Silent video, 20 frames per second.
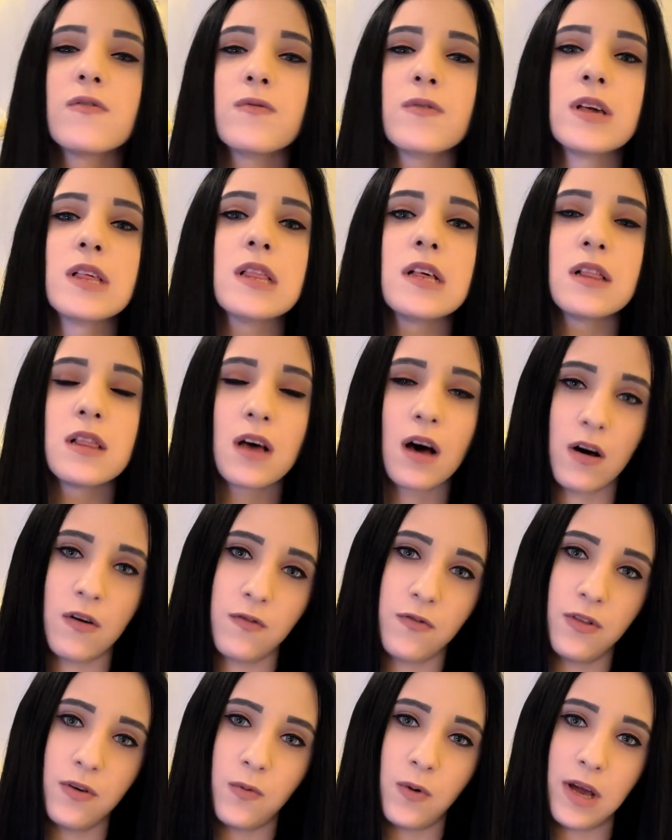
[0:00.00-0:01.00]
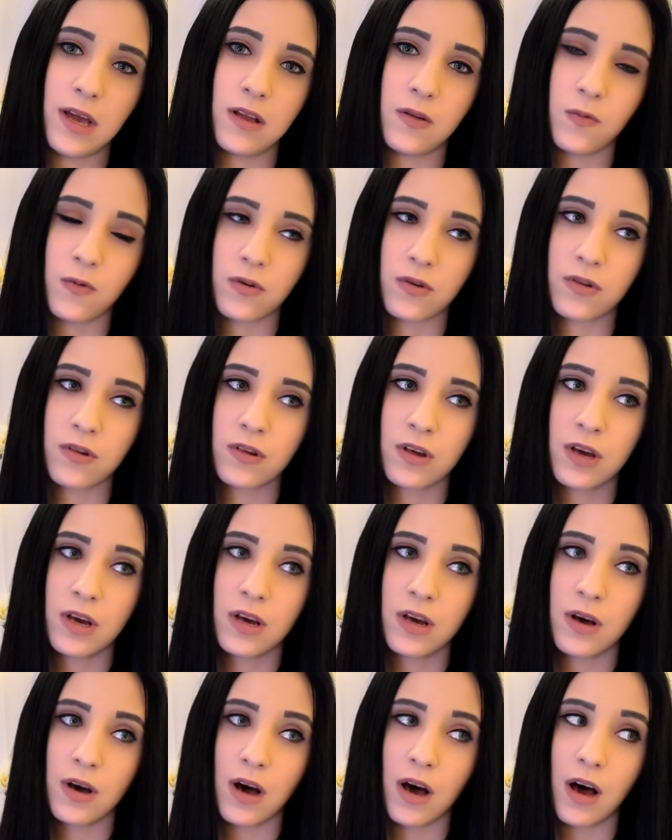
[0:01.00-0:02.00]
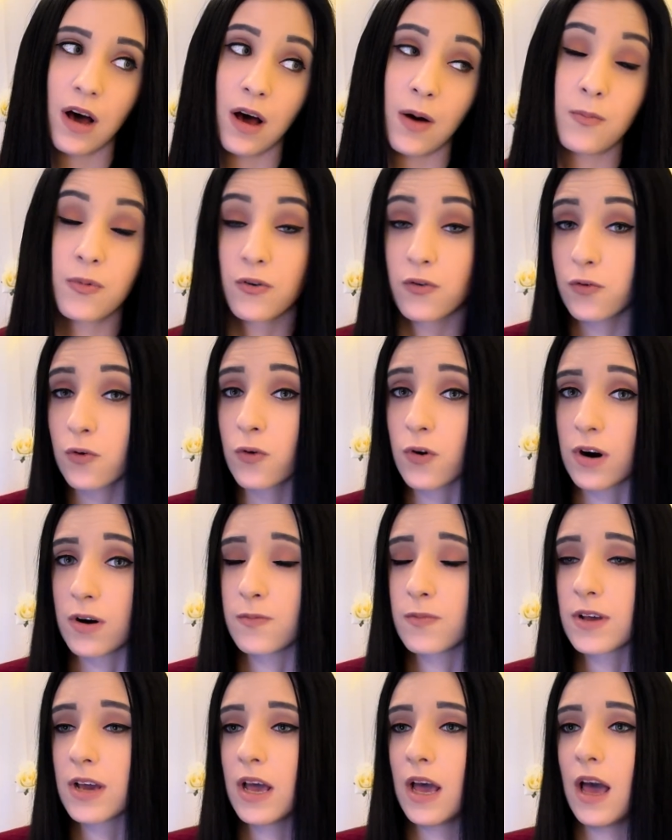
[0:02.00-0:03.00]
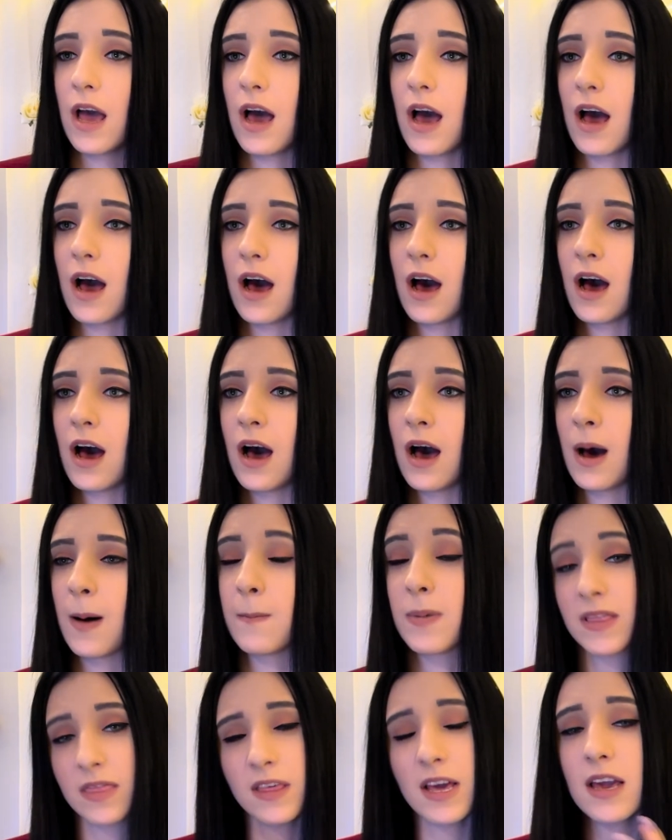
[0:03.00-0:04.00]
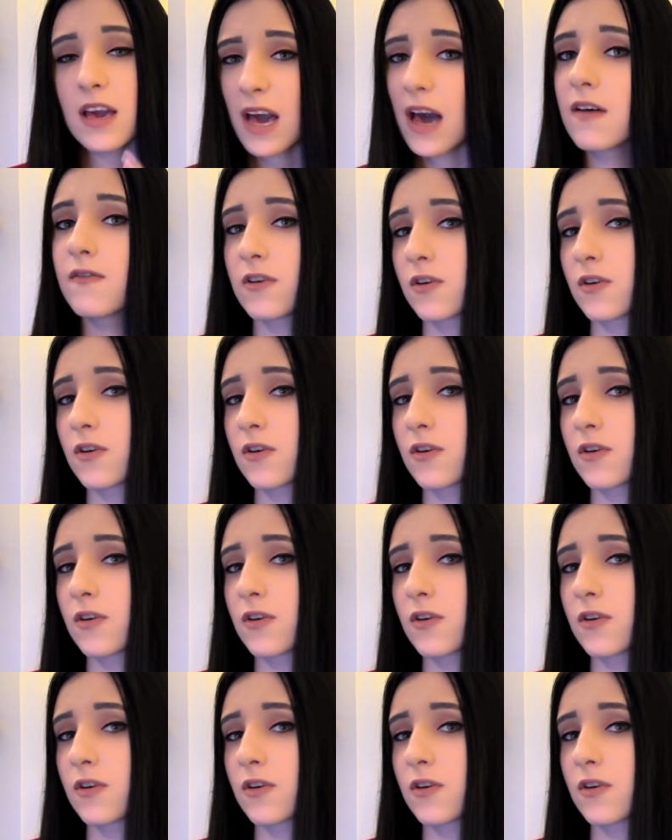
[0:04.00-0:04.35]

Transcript: really love the way it was performed, but they have a